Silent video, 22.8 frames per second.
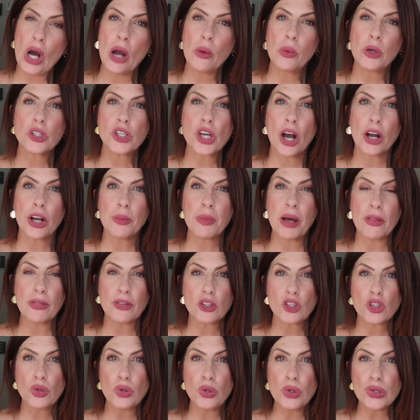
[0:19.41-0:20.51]
I will talk about
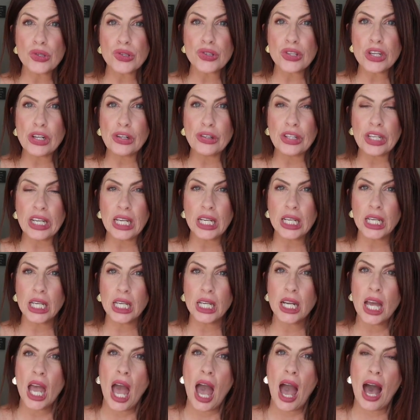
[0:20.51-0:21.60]
the tools that are
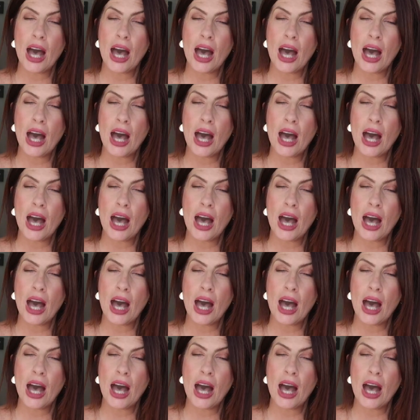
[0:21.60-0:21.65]
needed